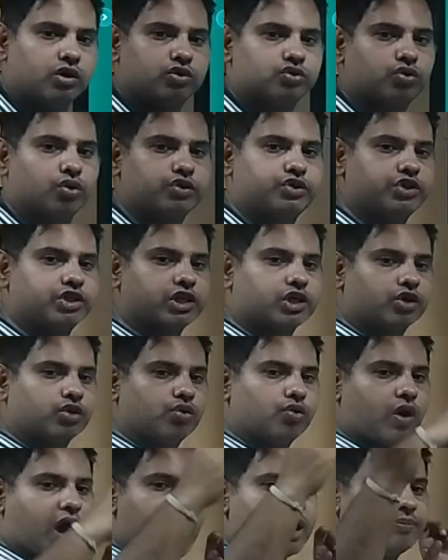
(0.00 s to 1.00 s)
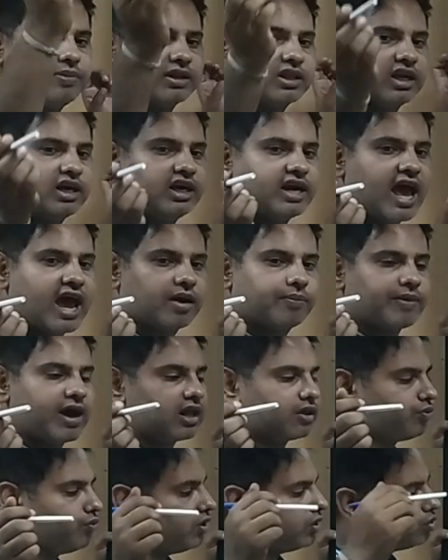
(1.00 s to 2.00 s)
So GQ IP3 DAG
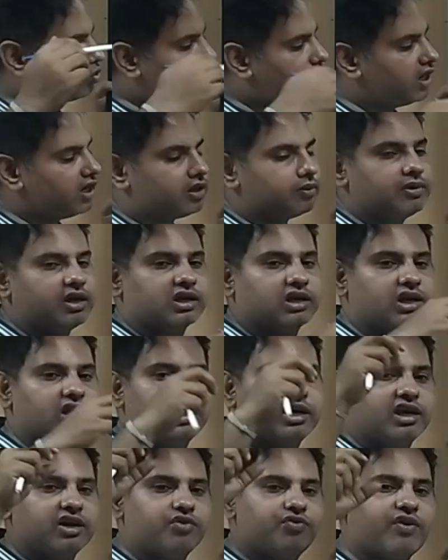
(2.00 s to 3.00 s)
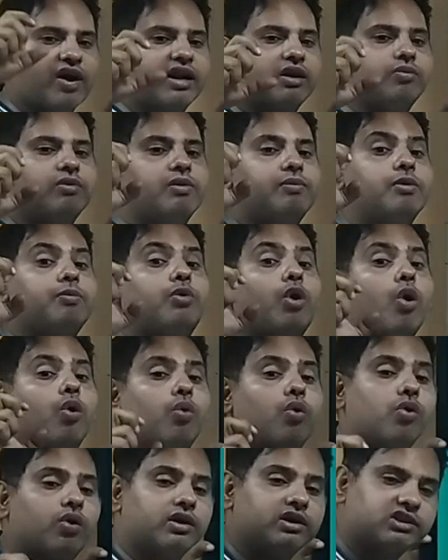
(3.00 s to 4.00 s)
pathway, so ultimately effect will be
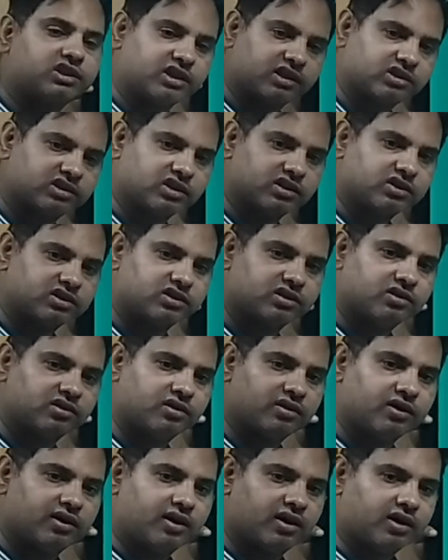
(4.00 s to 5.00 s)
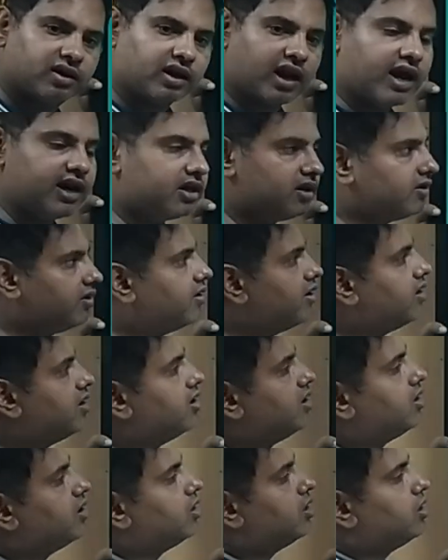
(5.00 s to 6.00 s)
bronchoconstrictions, right?
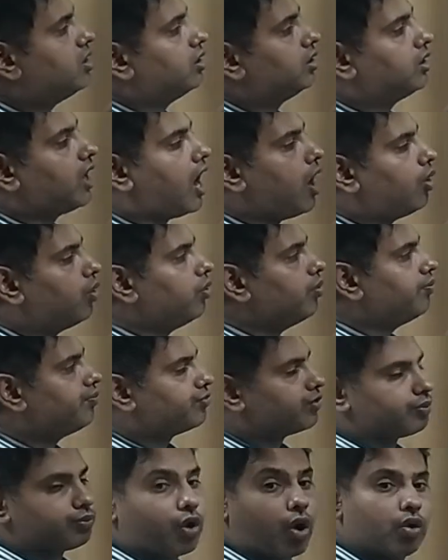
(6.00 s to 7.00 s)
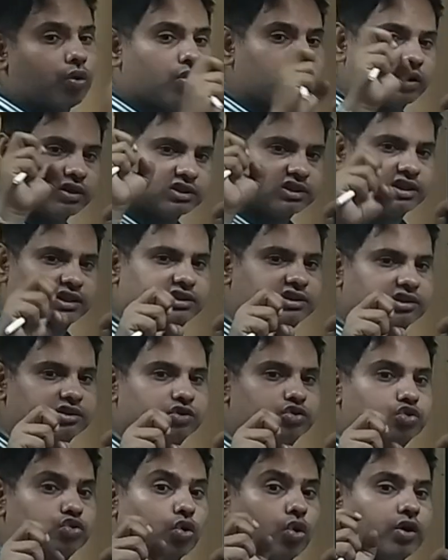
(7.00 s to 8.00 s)
Now
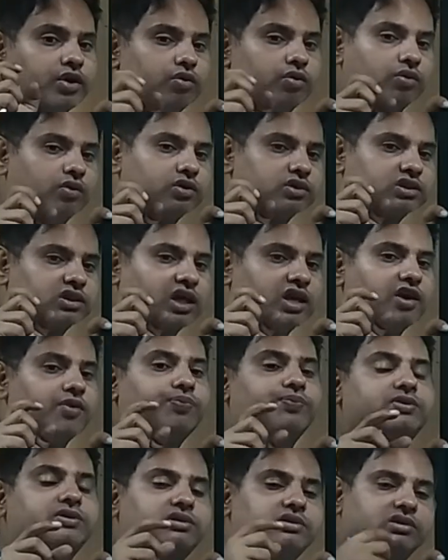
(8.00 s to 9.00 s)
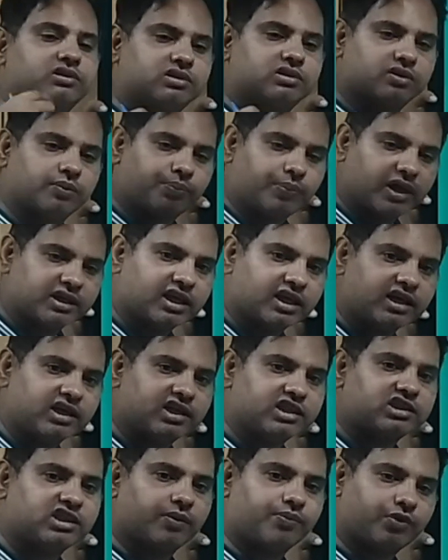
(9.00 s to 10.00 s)
bronchoconstriction, so you know, if patient
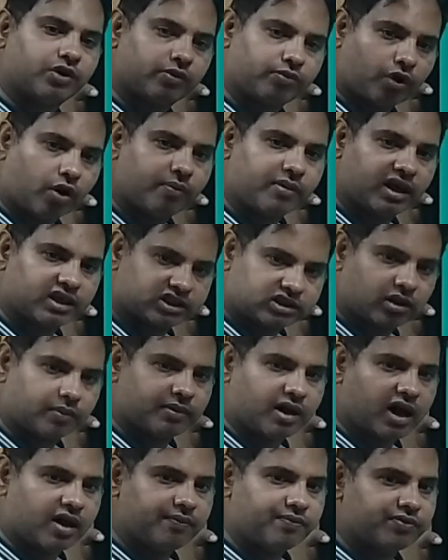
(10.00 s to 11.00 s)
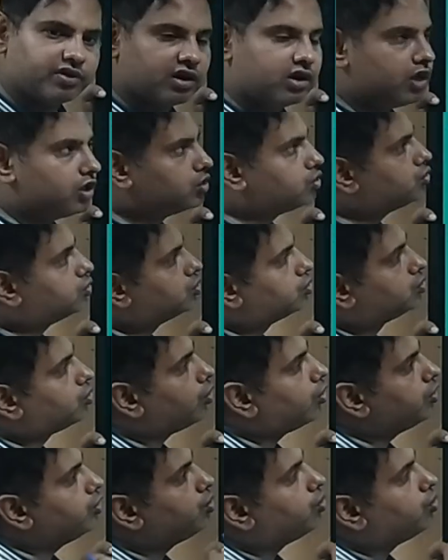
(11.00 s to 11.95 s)
is suffering from asthma, so